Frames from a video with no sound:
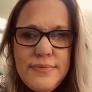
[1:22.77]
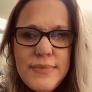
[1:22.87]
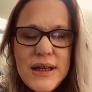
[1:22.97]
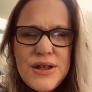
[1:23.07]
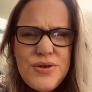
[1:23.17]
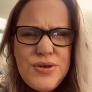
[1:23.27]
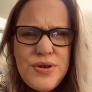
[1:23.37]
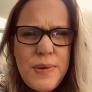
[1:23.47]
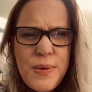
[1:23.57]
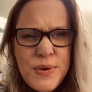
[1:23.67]
It's a good
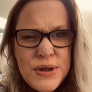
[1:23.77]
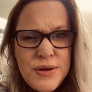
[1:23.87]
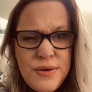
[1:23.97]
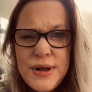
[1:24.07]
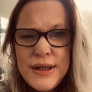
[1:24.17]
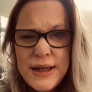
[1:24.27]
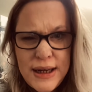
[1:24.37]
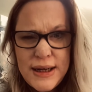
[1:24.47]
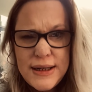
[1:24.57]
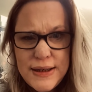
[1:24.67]
job I wasn't on a
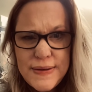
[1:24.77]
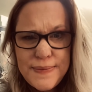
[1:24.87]
date.